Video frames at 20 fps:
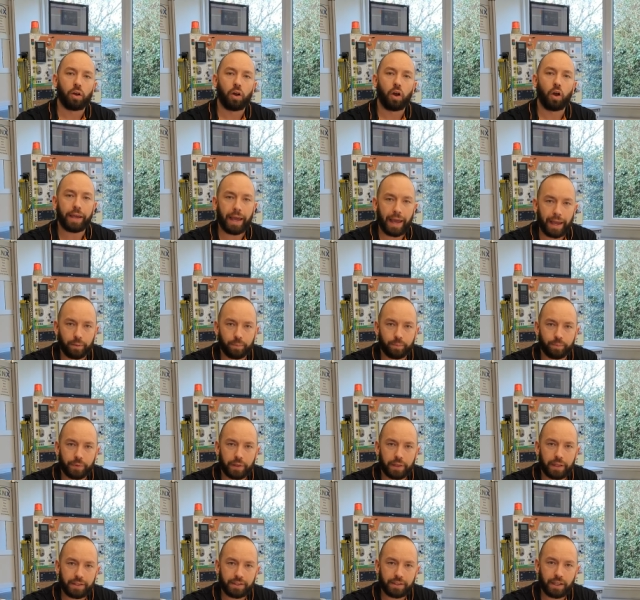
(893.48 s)
Okay,
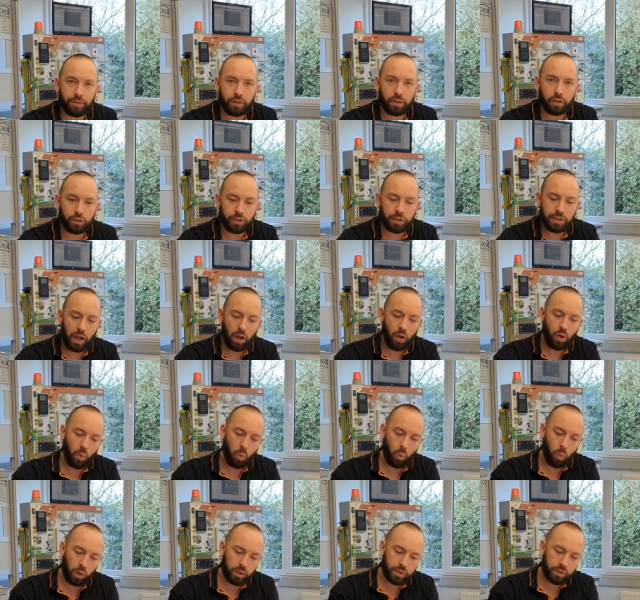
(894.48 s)
let's have a look now
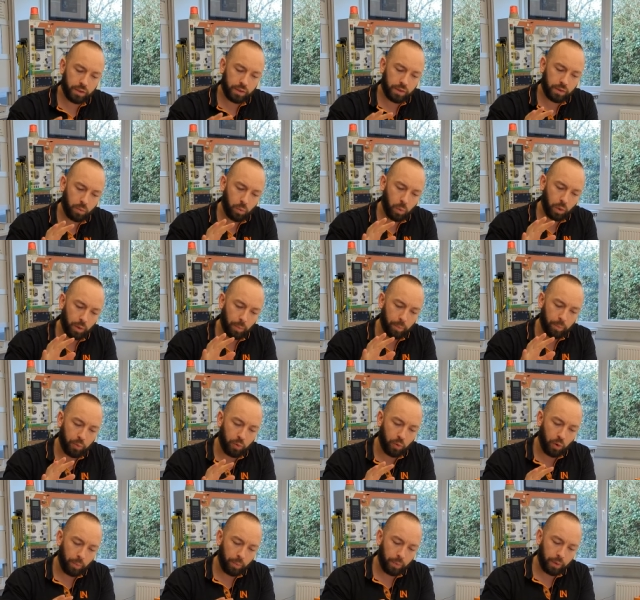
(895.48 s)
what, what the
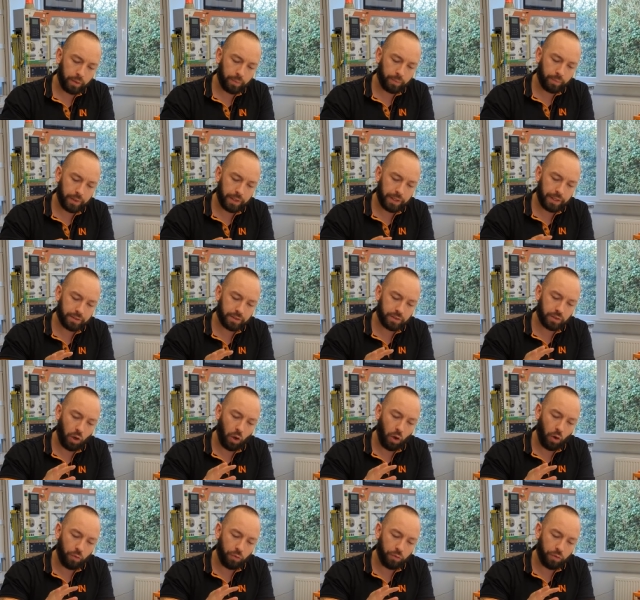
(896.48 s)
problem is
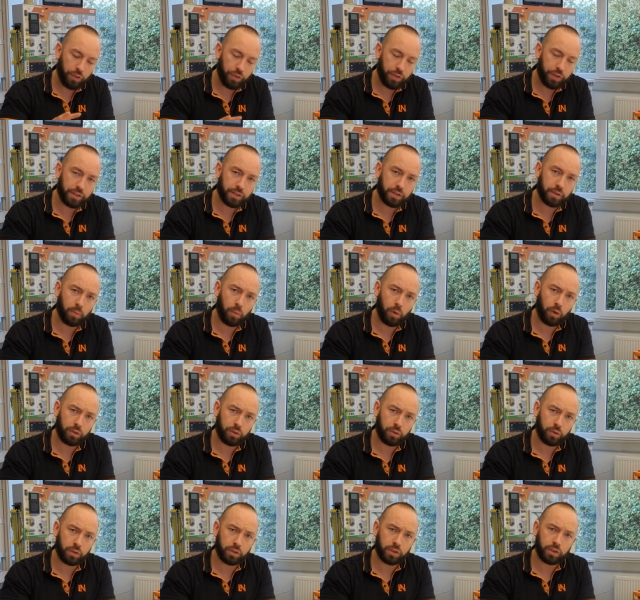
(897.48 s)
of this
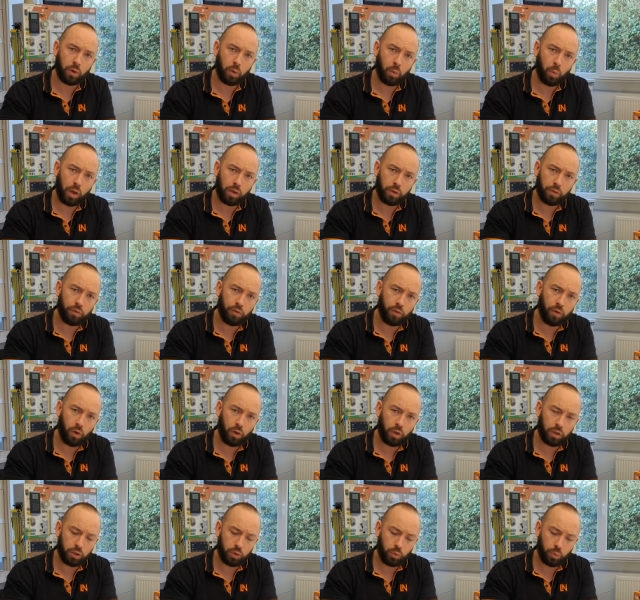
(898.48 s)
module. So what
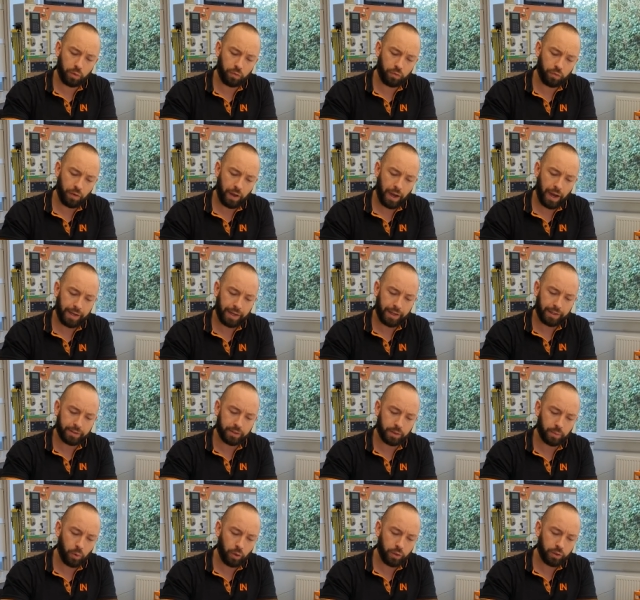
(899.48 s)
fault do we find at
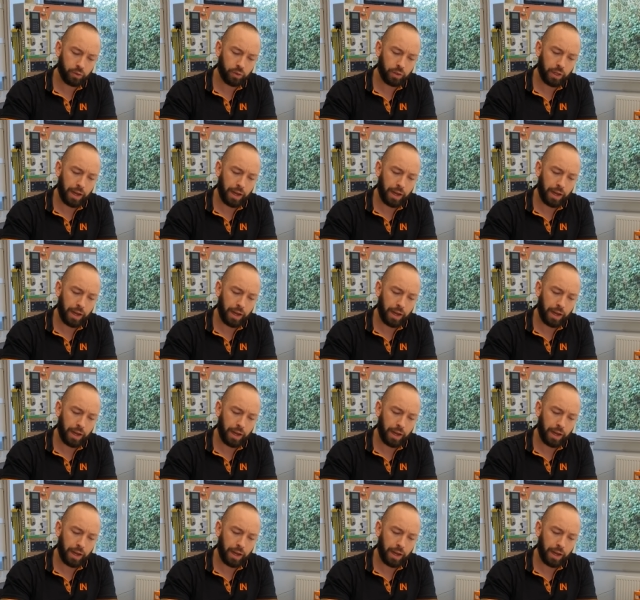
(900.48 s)
this module?